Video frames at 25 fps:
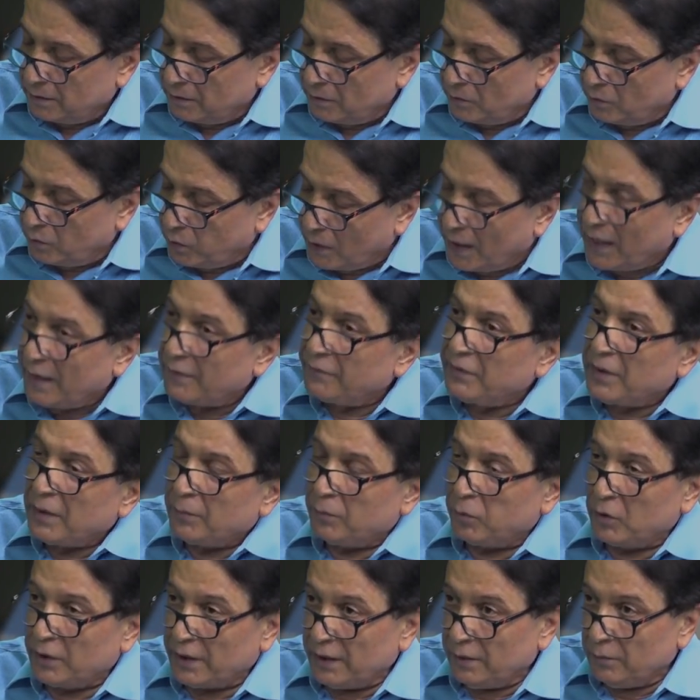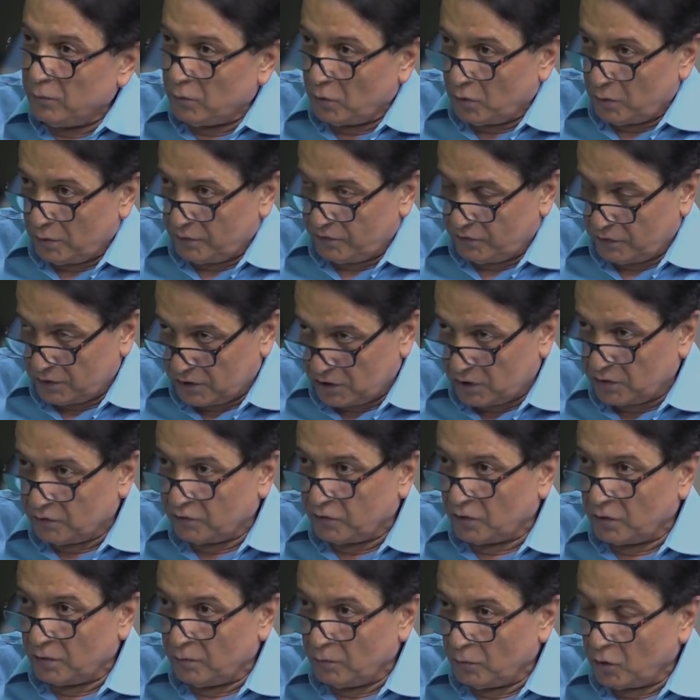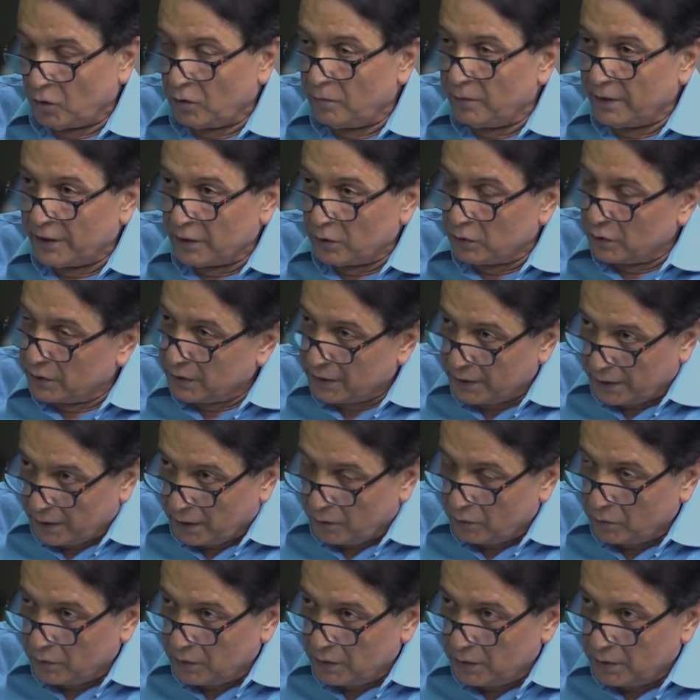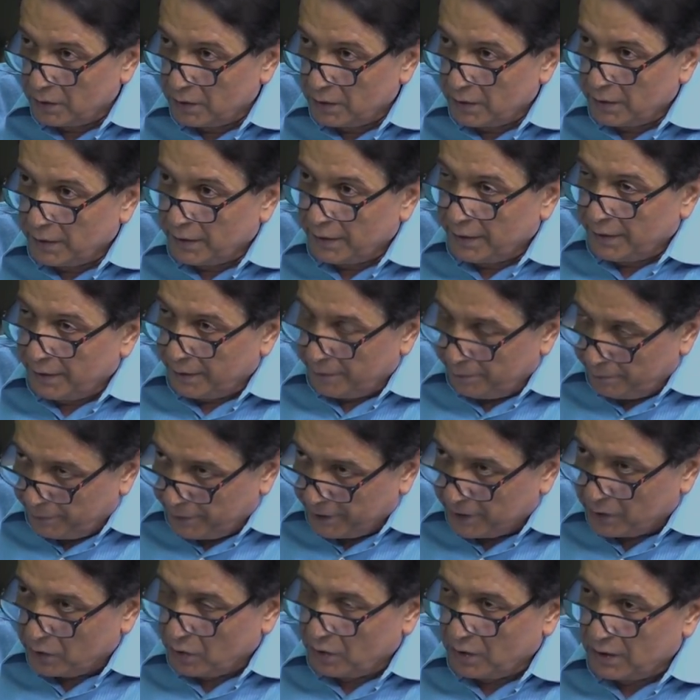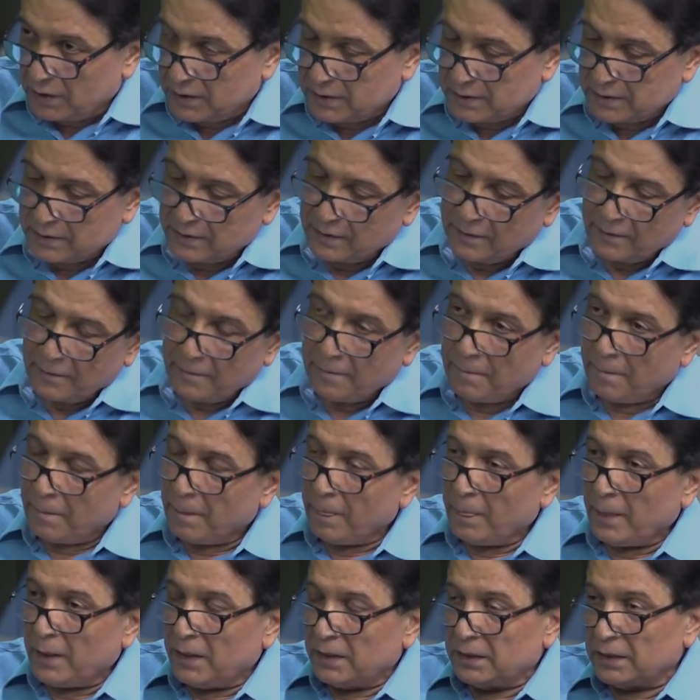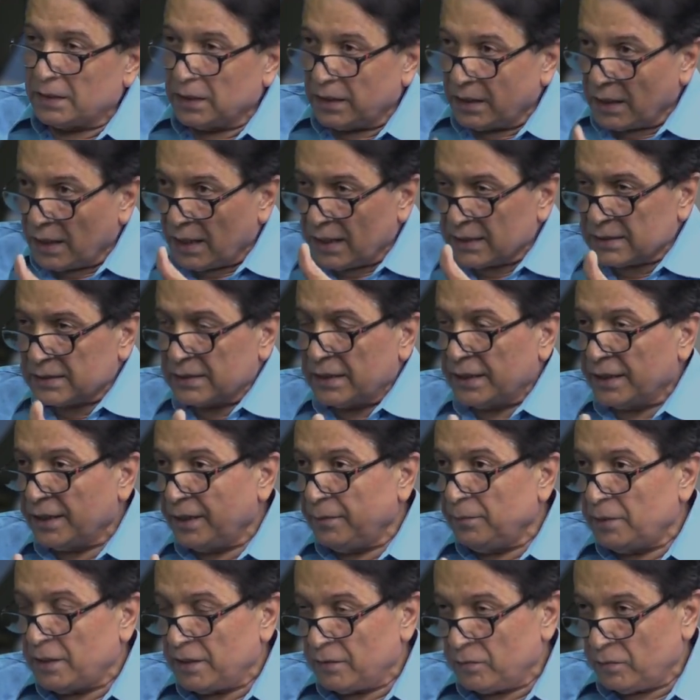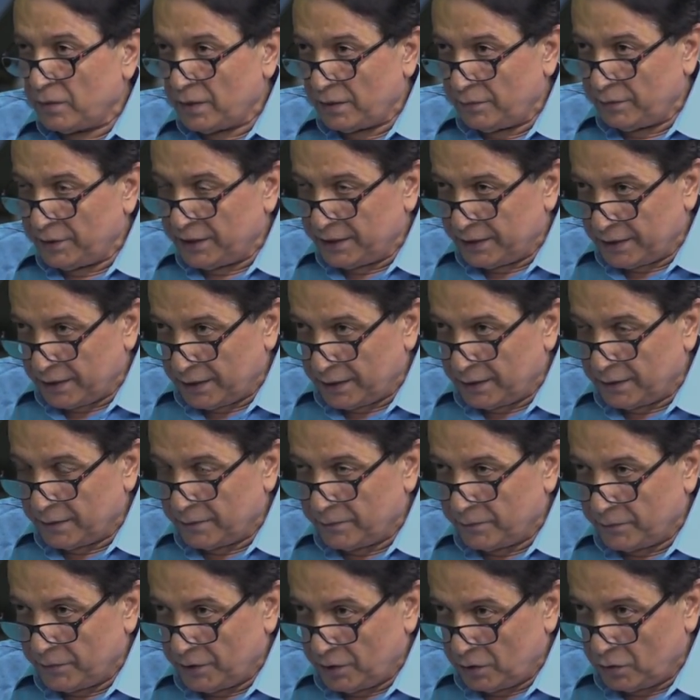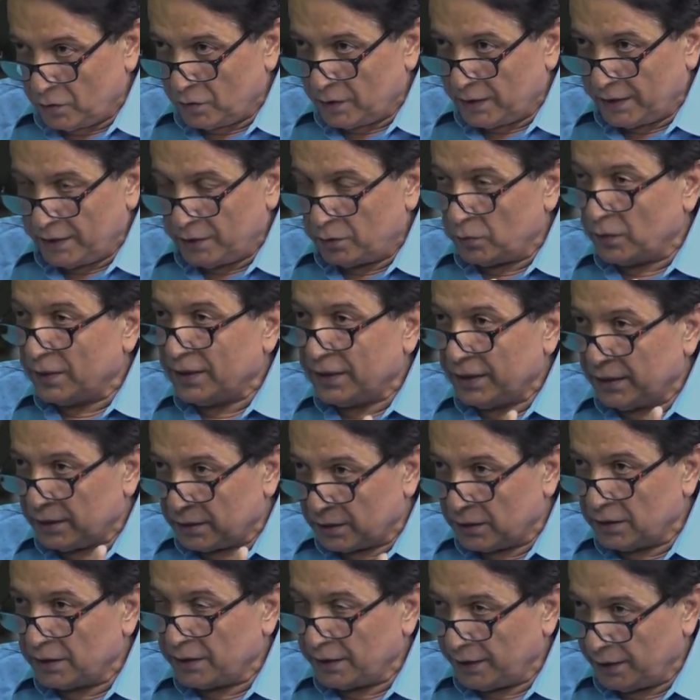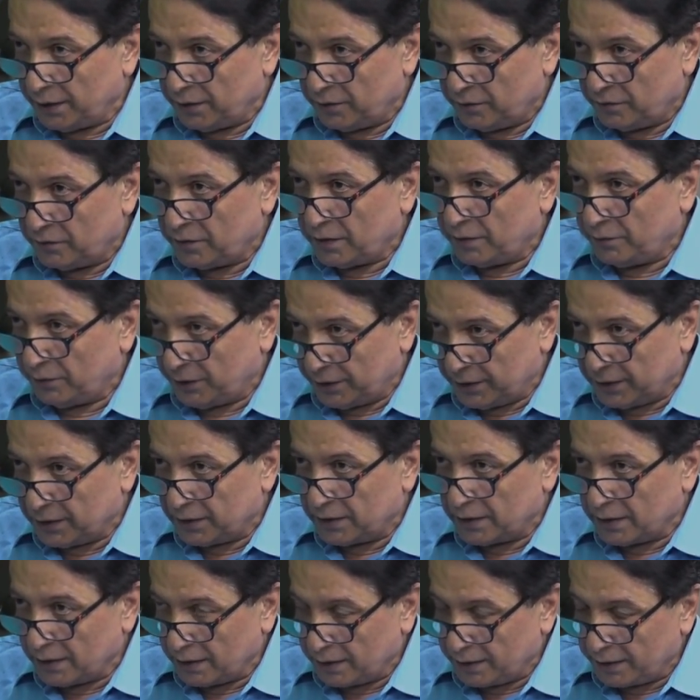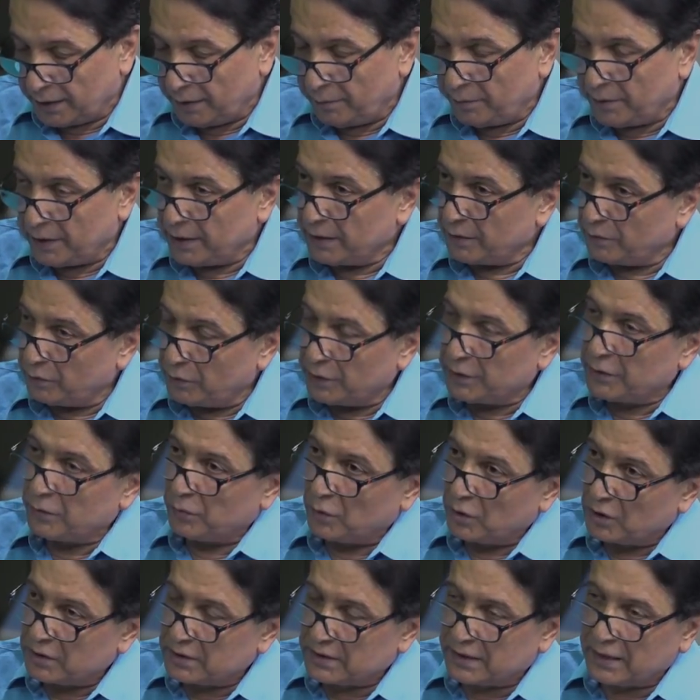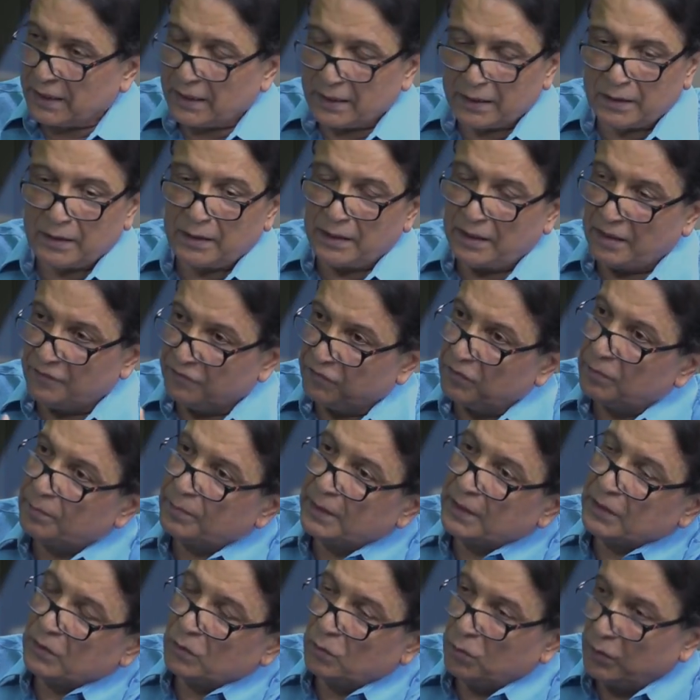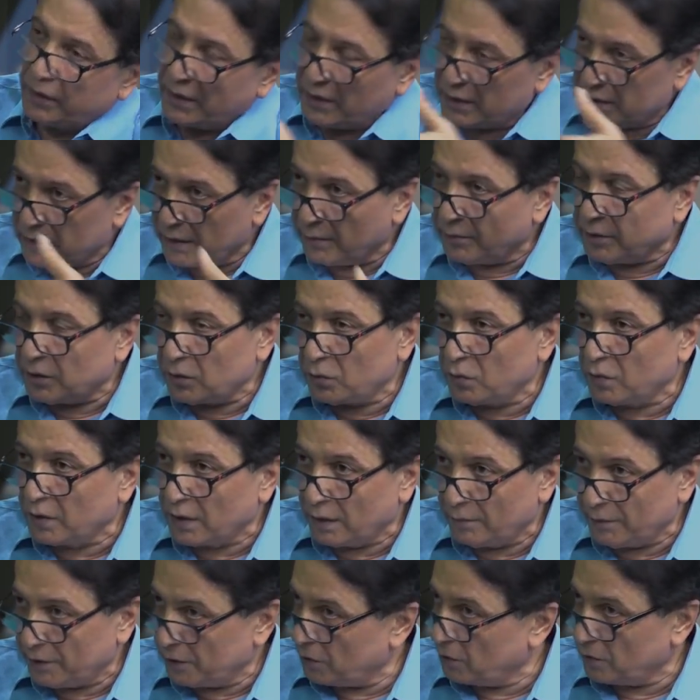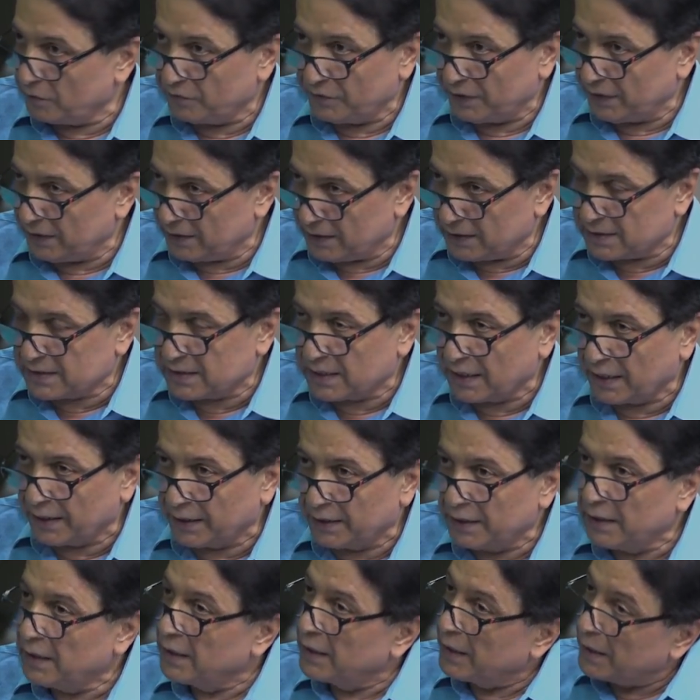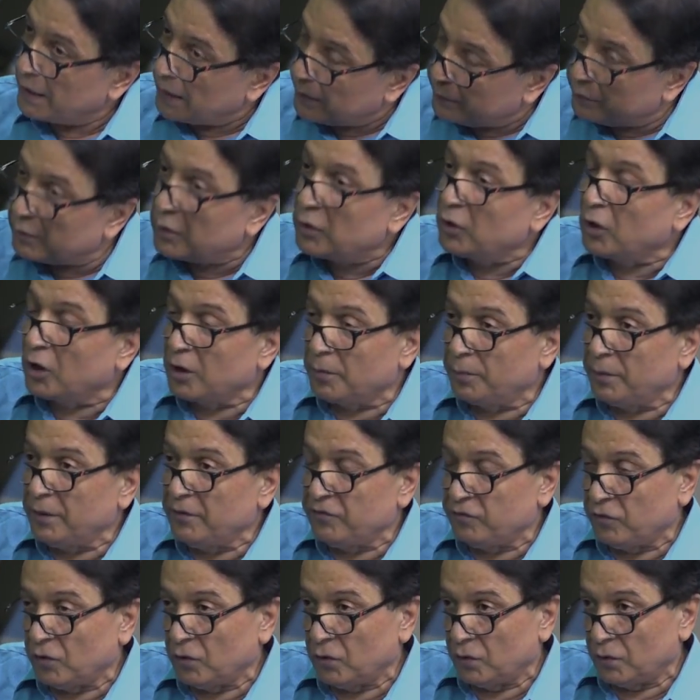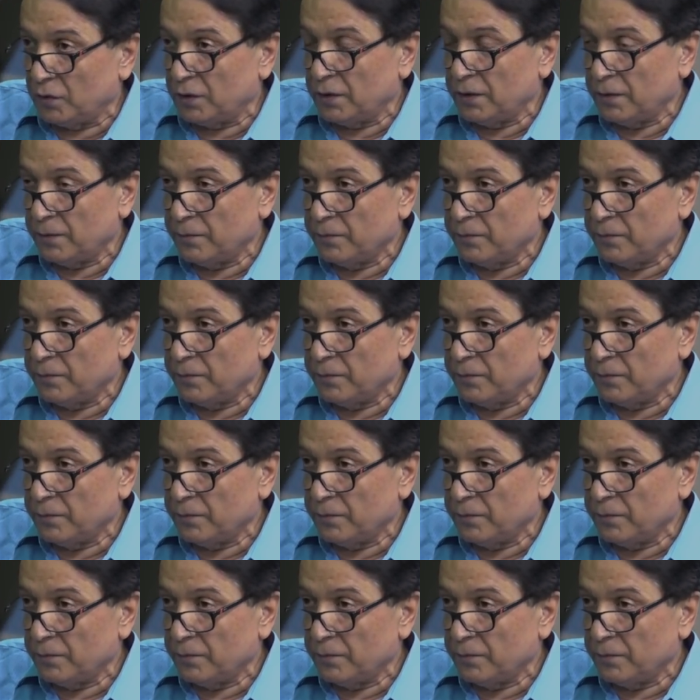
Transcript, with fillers: why we are putting more, first of all, more men on the ground. Because the last agreement where we did, you know, in 2013, when we did the agreement, which was that if a patrol is able to come in of either side, it will not be followed.